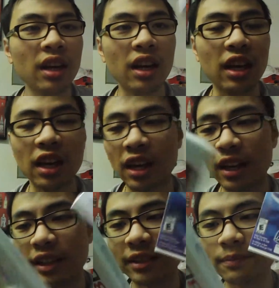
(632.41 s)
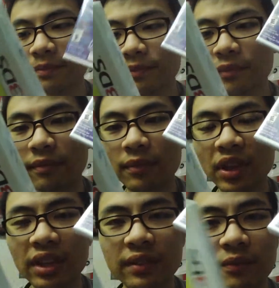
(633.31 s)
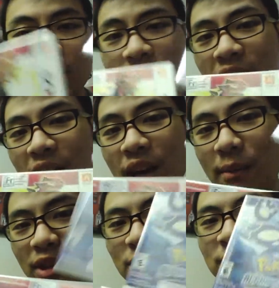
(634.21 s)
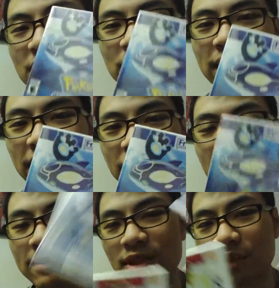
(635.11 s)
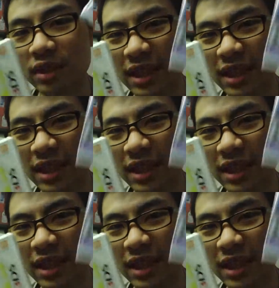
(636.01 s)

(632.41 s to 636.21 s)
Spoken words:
But right now I'm a little busy with the other games, so